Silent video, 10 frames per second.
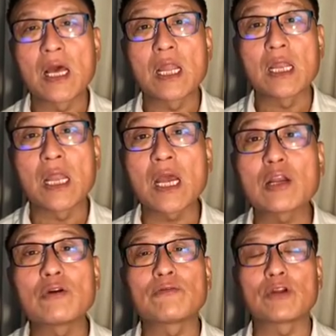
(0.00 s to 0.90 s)

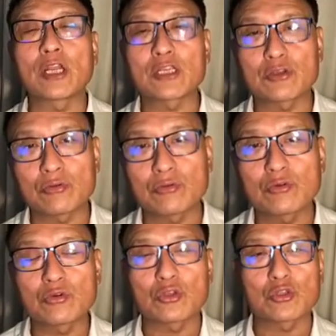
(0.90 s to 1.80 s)
Lack of connection
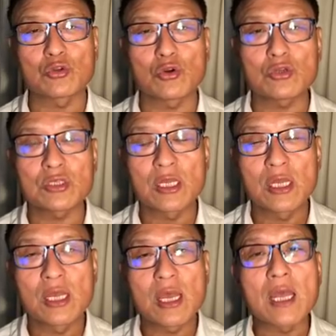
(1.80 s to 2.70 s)
to the source
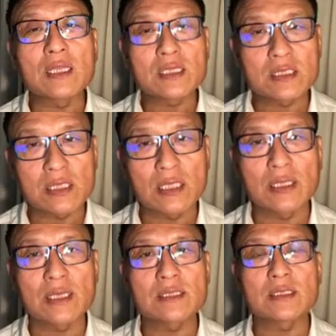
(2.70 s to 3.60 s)
and the
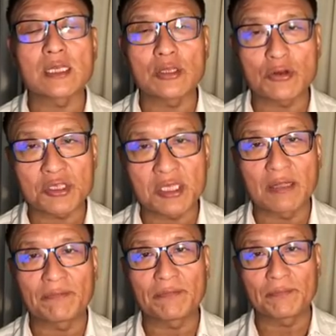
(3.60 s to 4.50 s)
stillness in
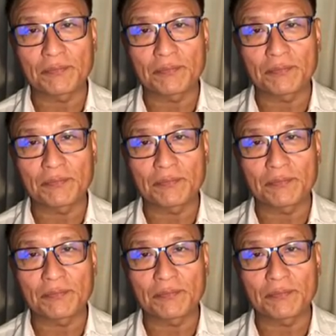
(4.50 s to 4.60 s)
yourself.